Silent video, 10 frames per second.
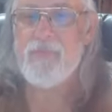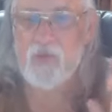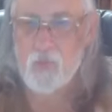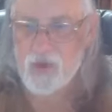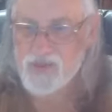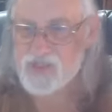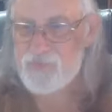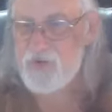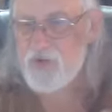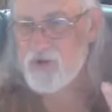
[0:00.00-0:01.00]
by one
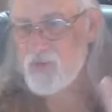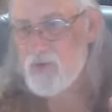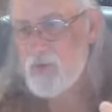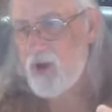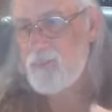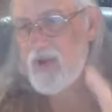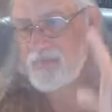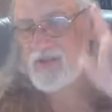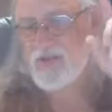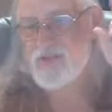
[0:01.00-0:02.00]
spirit we were all
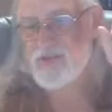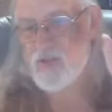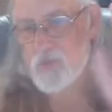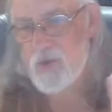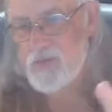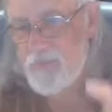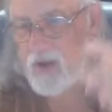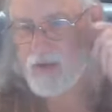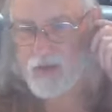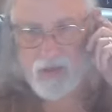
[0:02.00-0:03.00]
baptized into one
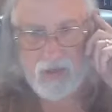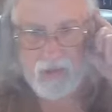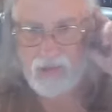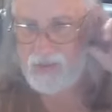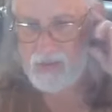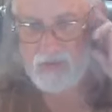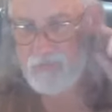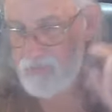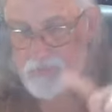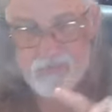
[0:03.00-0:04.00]
body.
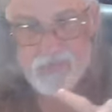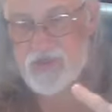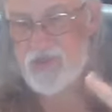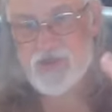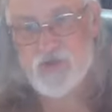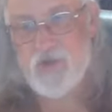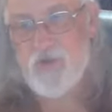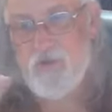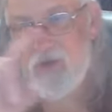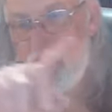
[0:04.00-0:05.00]
This is
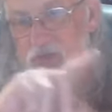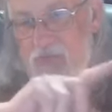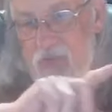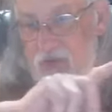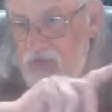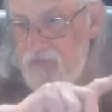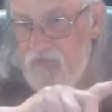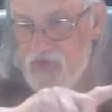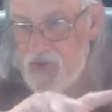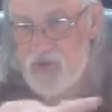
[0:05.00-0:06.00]
true either whether
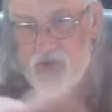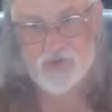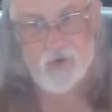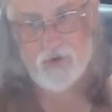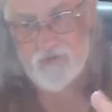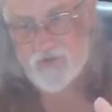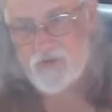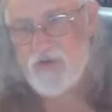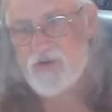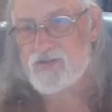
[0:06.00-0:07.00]
for Jews or for
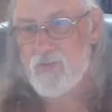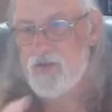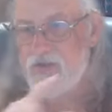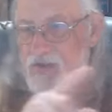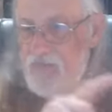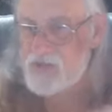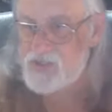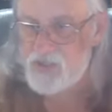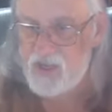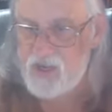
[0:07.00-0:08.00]
Greeks, whether they were
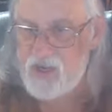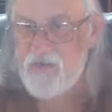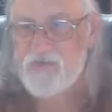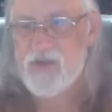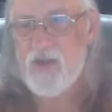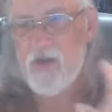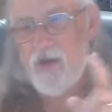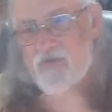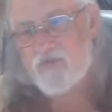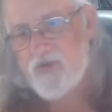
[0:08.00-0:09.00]
slaves
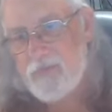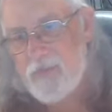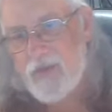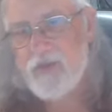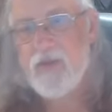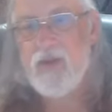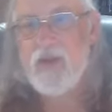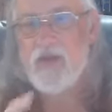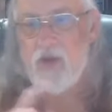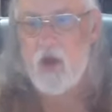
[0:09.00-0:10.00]
or free men,
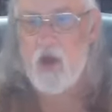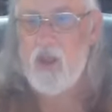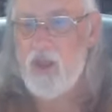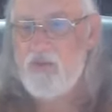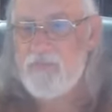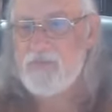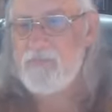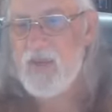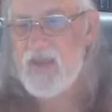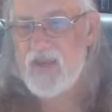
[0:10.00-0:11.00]
and all have
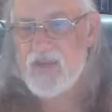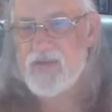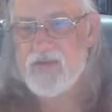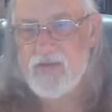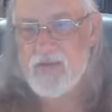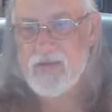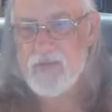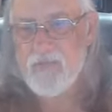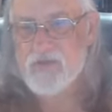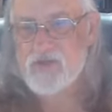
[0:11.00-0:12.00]
been made
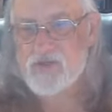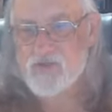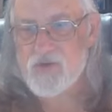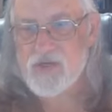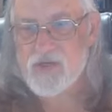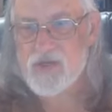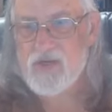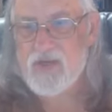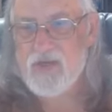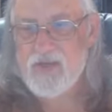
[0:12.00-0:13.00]
to drink
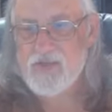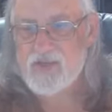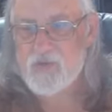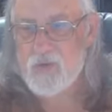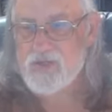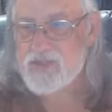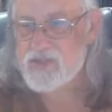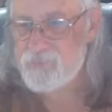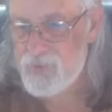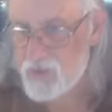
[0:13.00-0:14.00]
into one
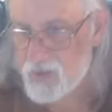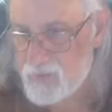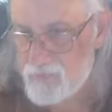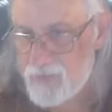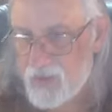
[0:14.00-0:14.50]
spirit.